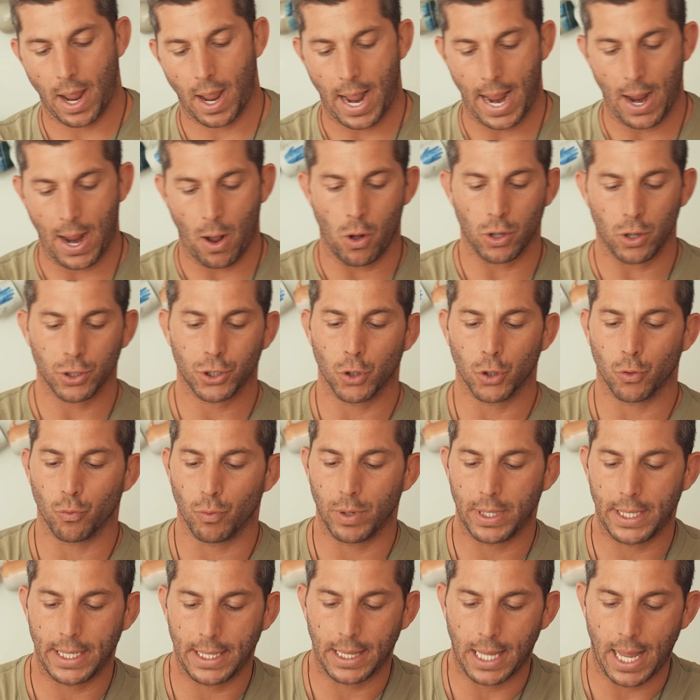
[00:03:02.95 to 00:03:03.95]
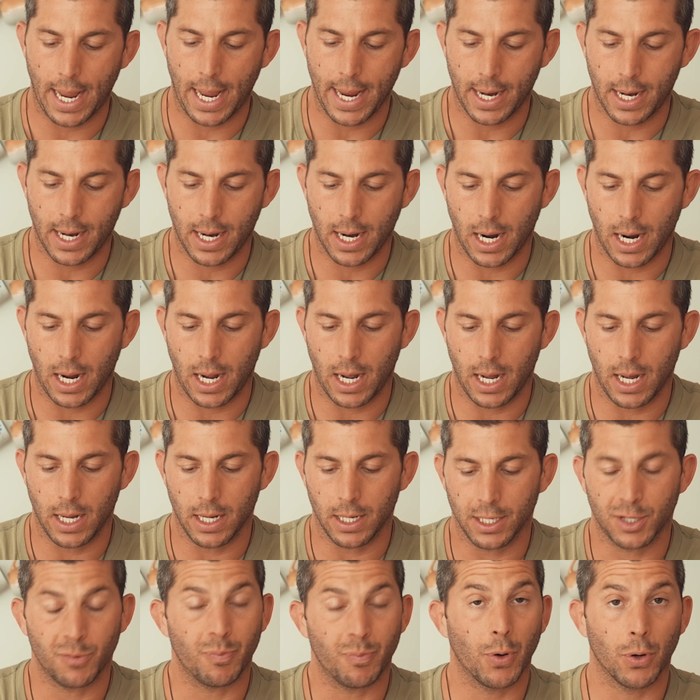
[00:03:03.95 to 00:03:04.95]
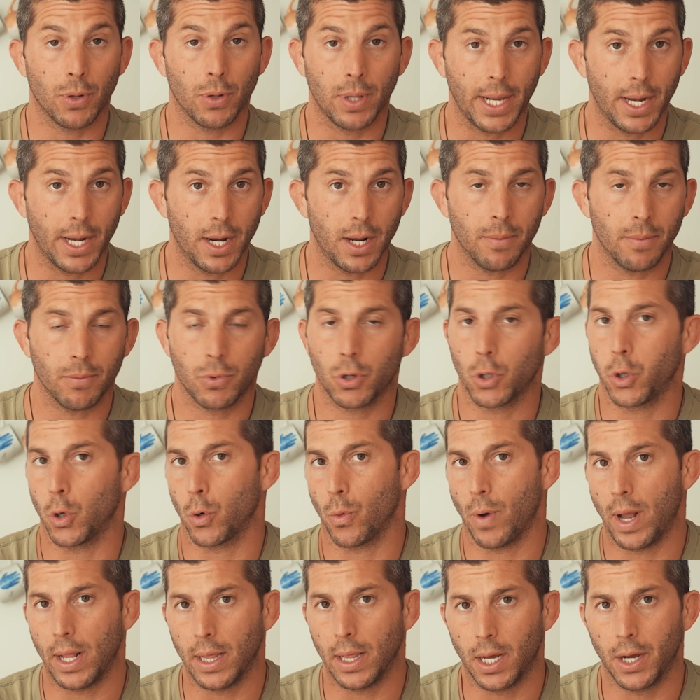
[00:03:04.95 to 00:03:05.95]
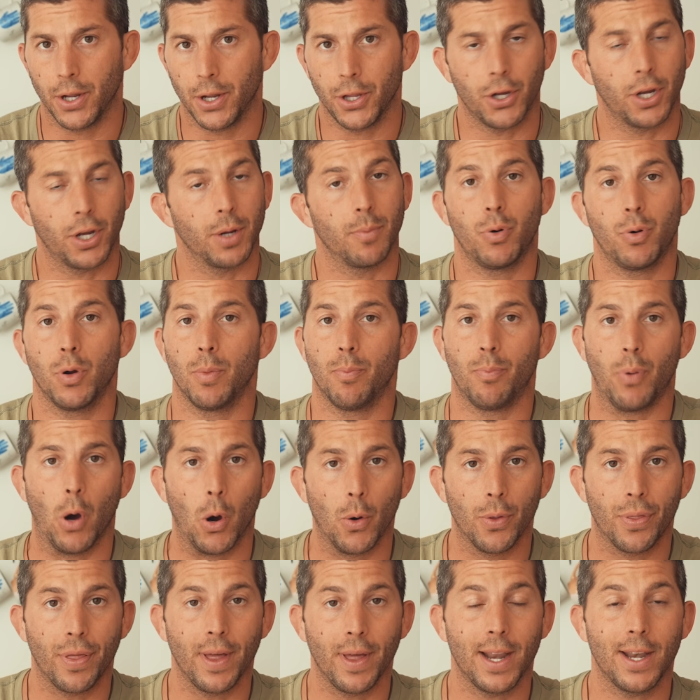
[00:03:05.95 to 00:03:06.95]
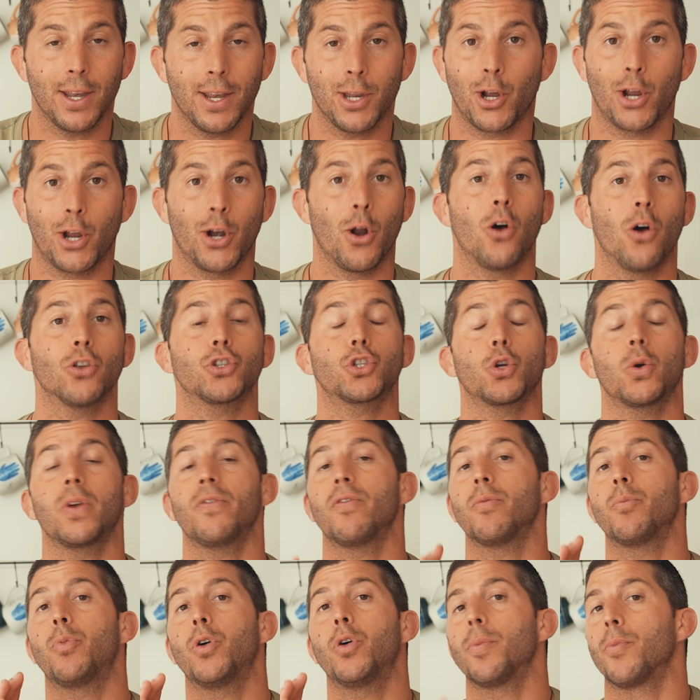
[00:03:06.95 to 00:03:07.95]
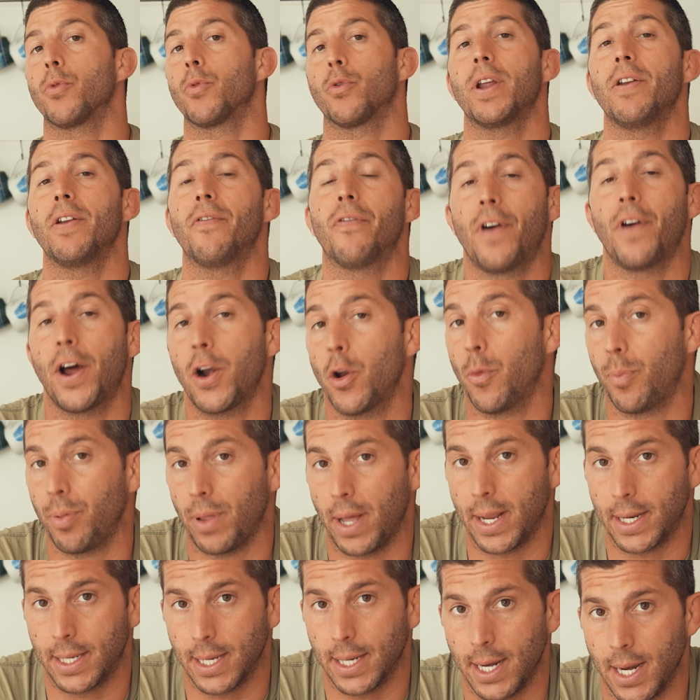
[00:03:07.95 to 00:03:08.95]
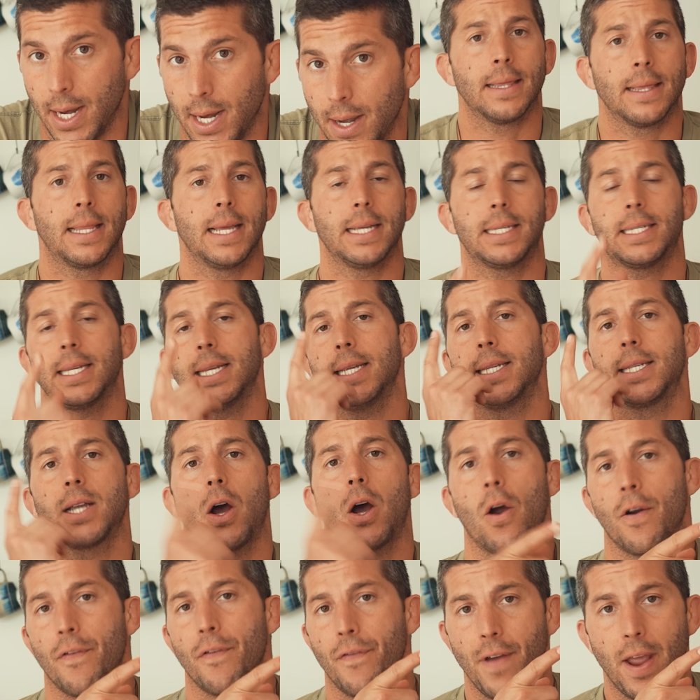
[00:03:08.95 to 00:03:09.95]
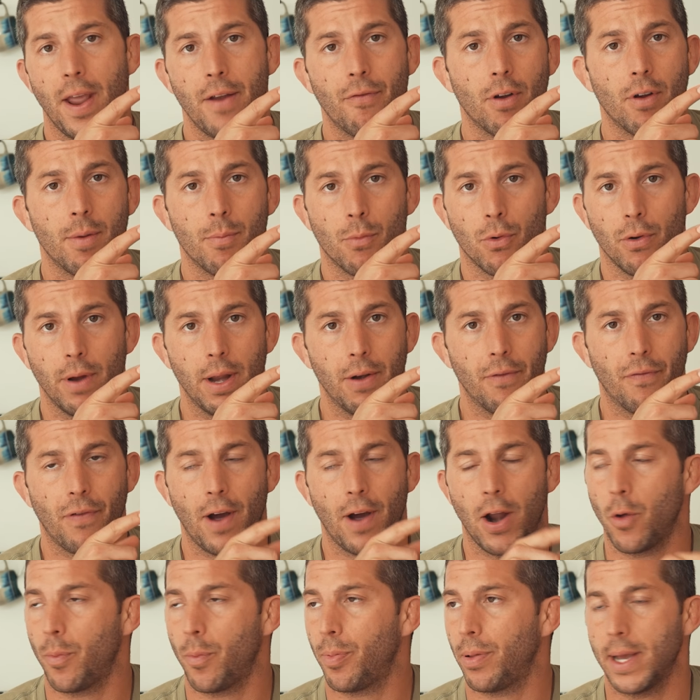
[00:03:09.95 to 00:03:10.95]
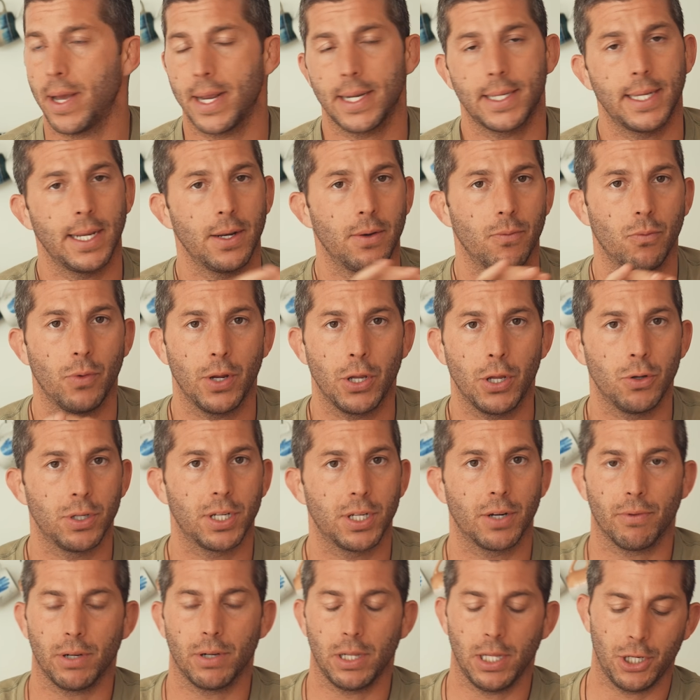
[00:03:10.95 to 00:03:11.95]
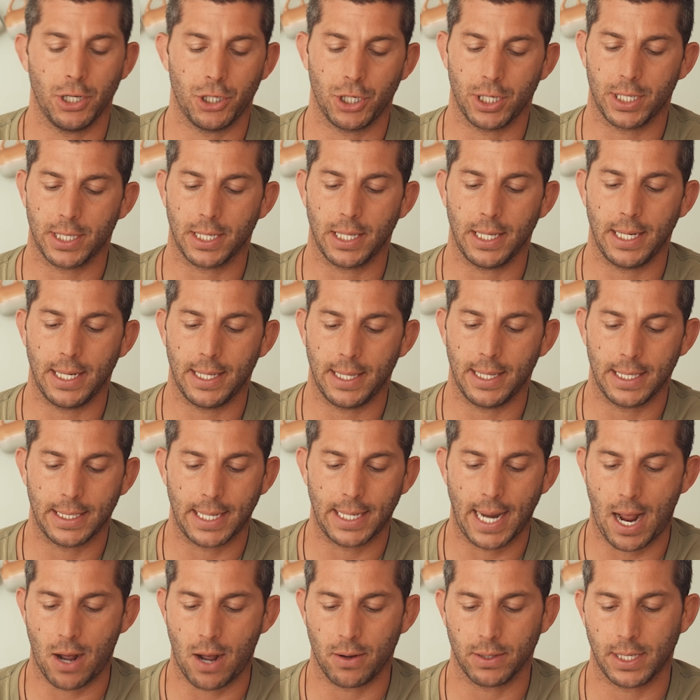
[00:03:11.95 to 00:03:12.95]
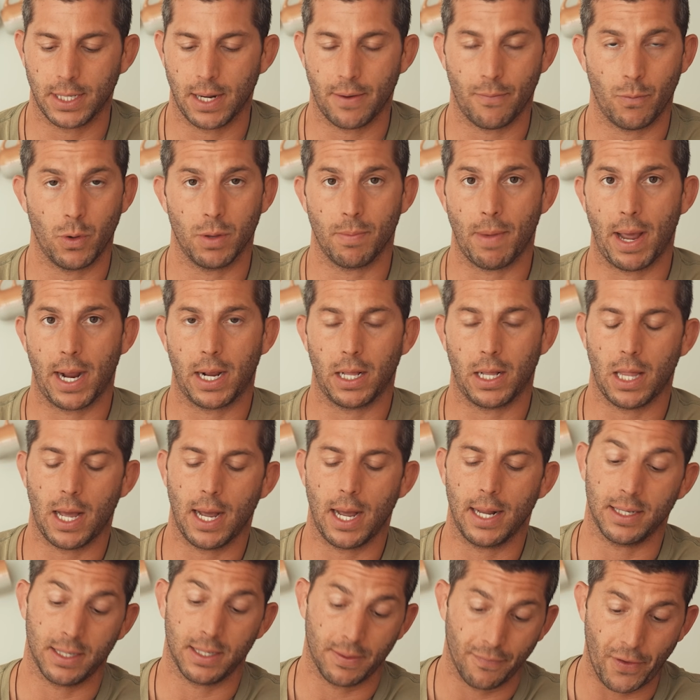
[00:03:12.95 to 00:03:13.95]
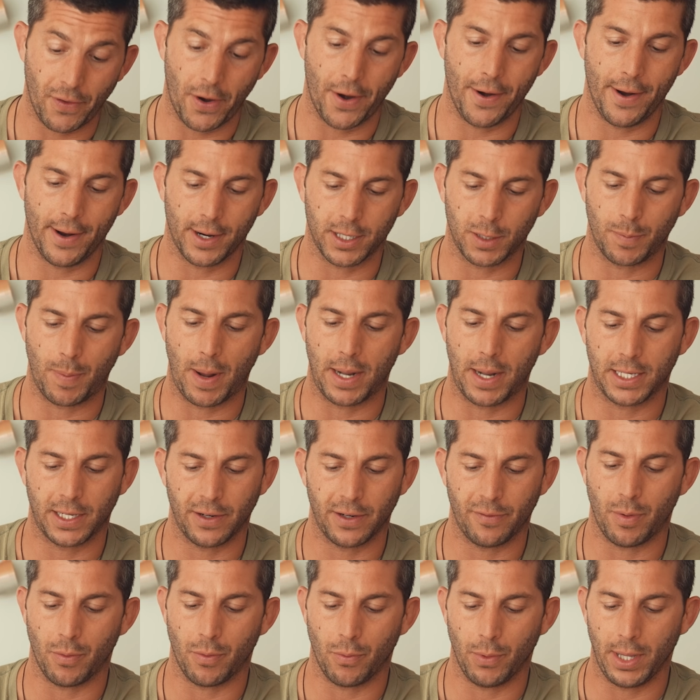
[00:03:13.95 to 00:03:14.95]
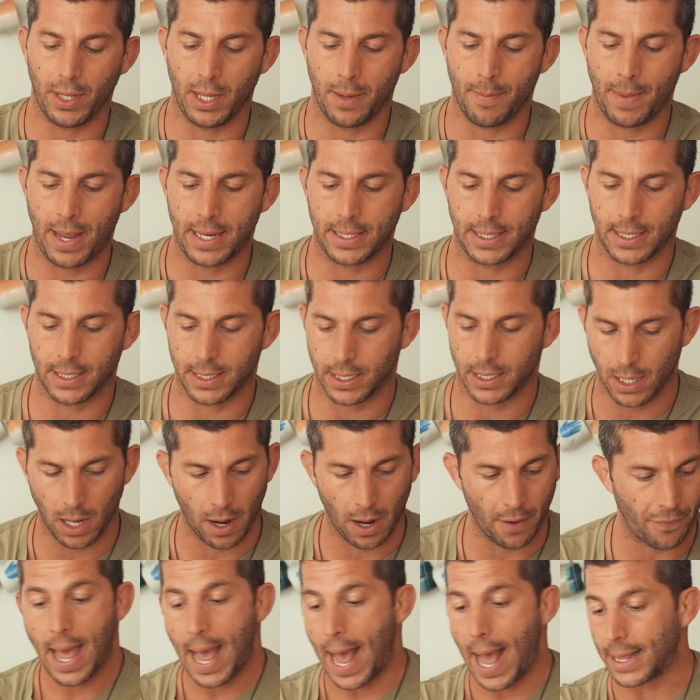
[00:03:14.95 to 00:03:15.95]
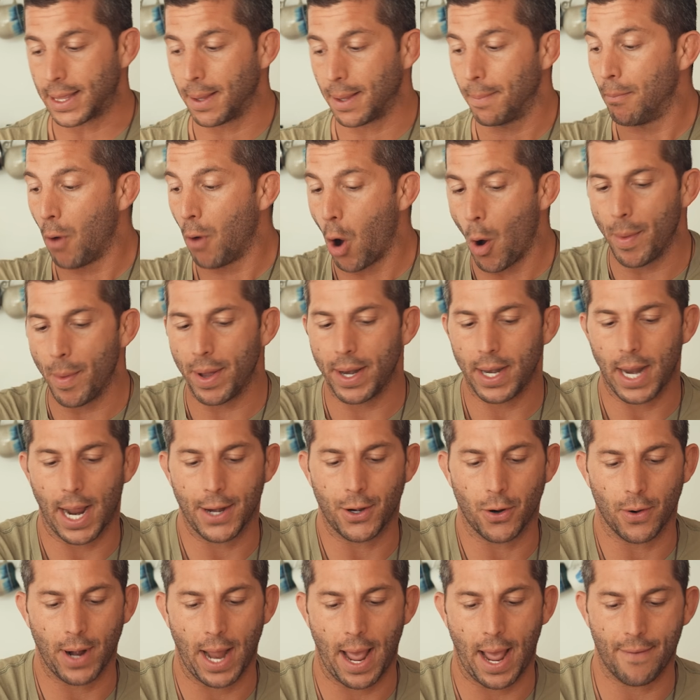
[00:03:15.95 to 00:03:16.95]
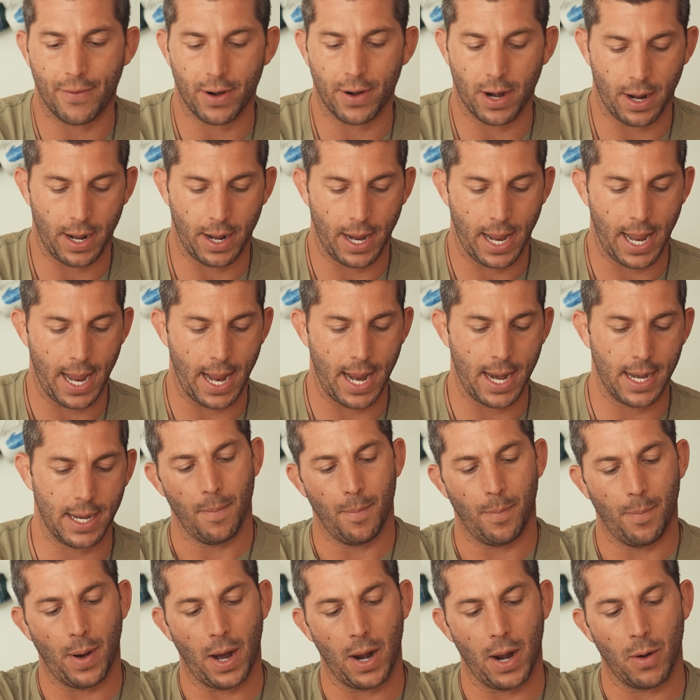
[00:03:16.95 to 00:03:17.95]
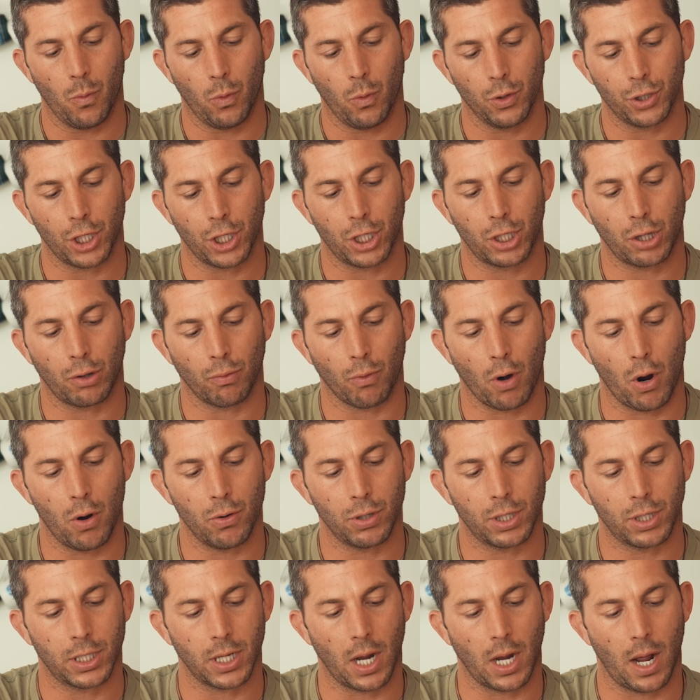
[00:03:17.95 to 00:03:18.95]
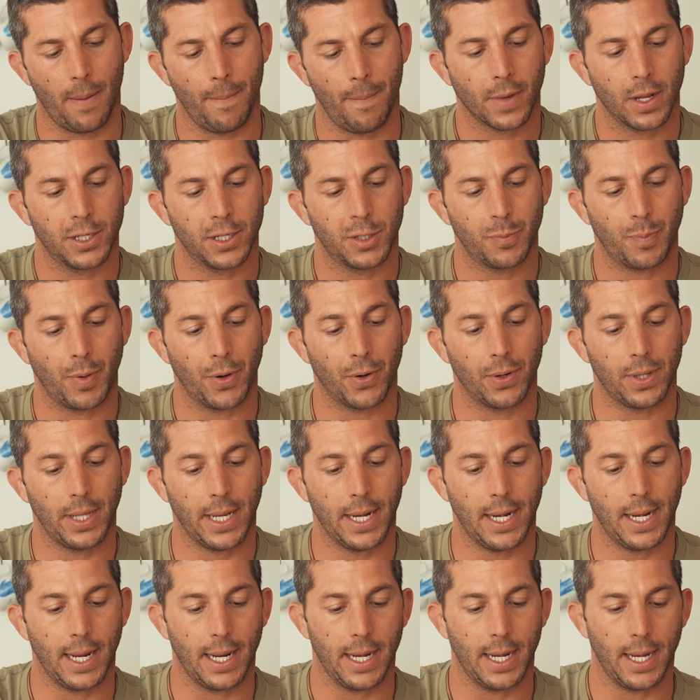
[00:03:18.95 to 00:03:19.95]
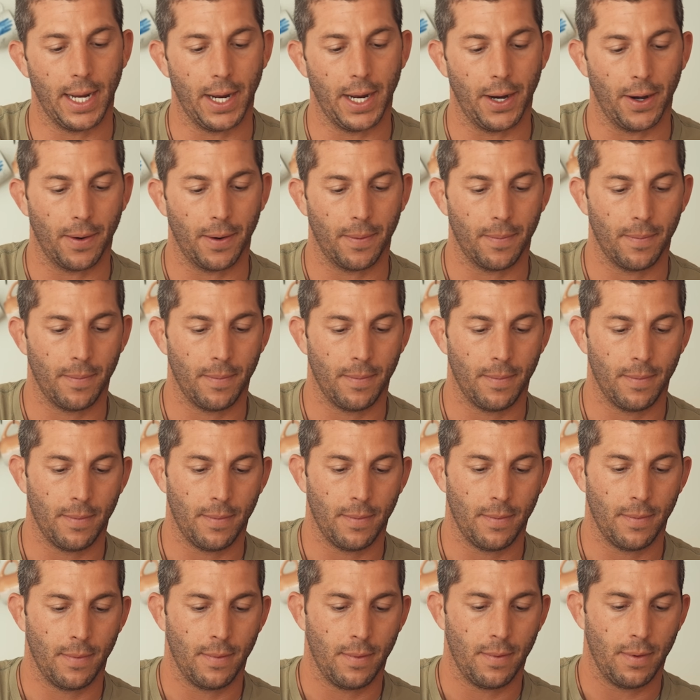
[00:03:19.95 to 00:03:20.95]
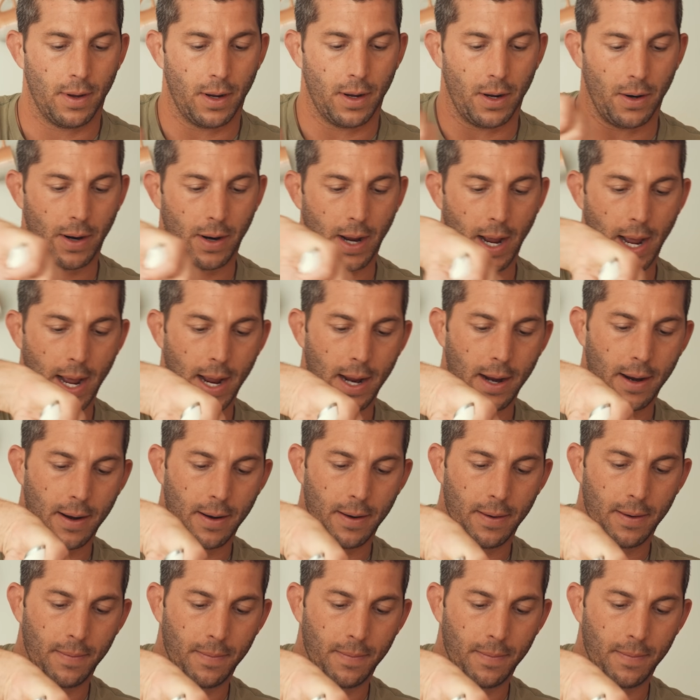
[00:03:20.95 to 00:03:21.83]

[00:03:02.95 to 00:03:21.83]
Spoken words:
I also really like spirulina, chlorella. You can put both in. You can also even put marine phytoplankton in. This is our favorite marine phytoplankton. We use it religiously in this house and with my clients. Very expensive, but really amazing stuff. At the moment, I don't have it on hand, but we'll just throw some spirulina in here, okay?